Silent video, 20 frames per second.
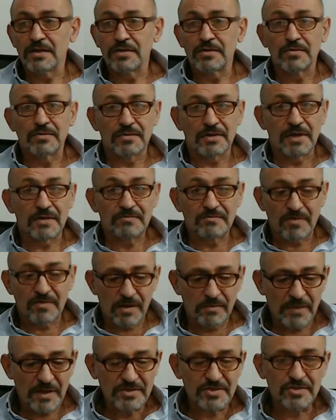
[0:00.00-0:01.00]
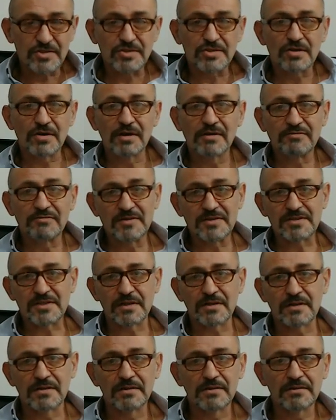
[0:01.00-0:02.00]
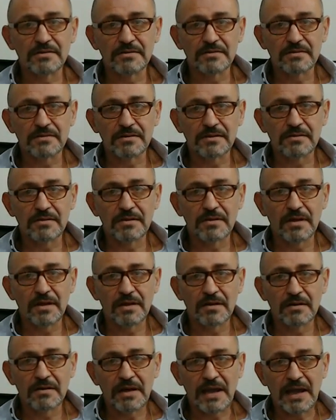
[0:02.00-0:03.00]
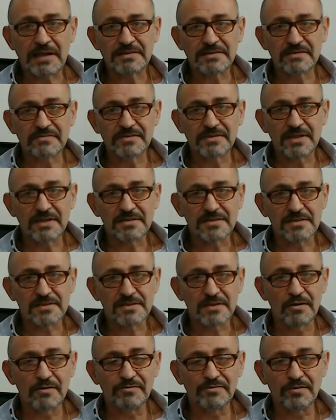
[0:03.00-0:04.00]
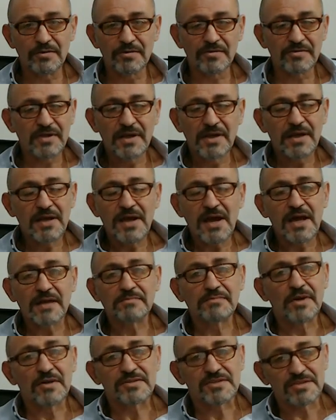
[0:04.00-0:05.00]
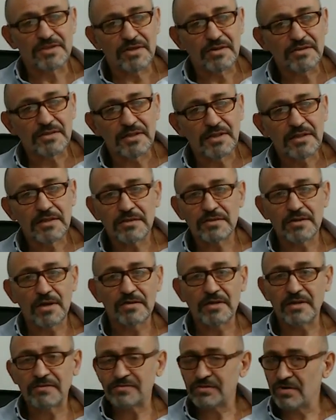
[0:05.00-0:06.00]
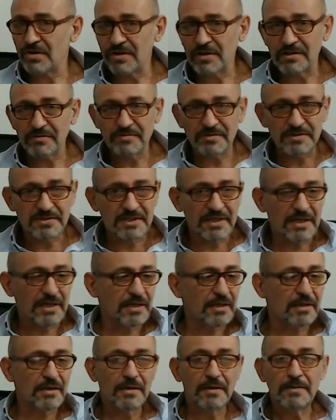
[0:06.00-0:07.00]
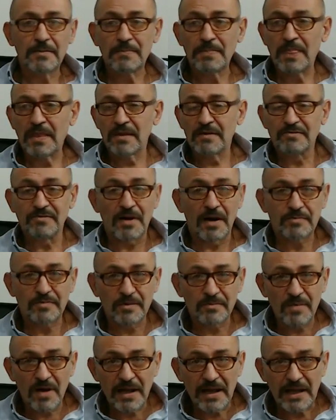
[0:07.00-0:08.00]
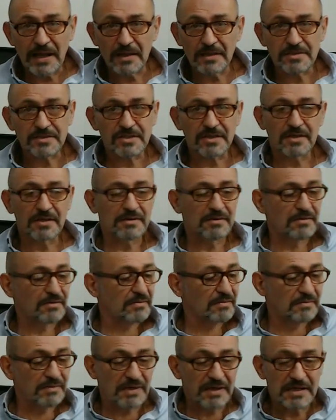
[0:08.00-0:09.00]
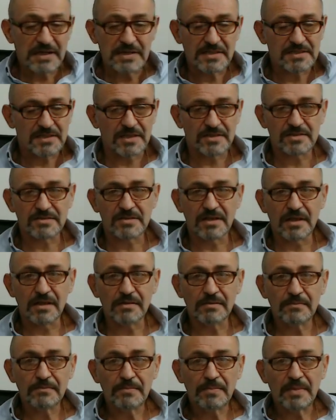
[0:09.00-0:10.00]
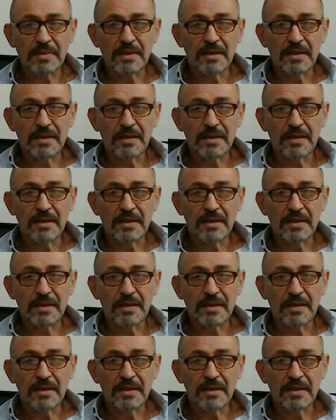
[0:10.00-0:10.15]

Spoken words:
you very much enjoy physical activities and so forth, and most certainly you don't have chronic fatigue, fibromyalgia, or any such thing.